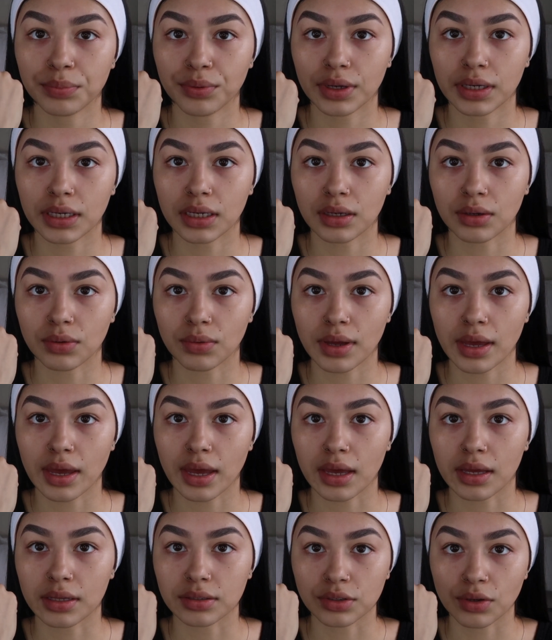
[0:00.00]
pretty
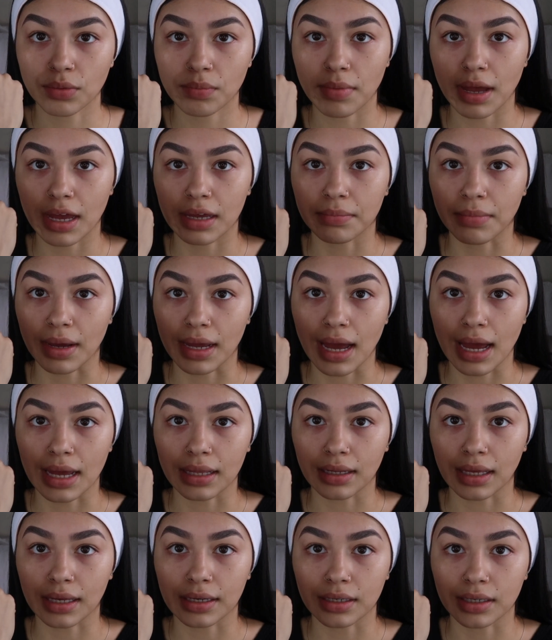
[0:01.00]
okay. Don't mind my
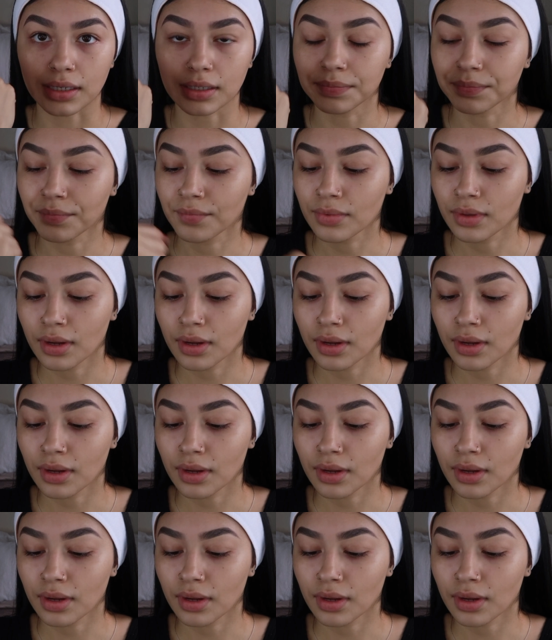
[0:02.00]
eyeliner.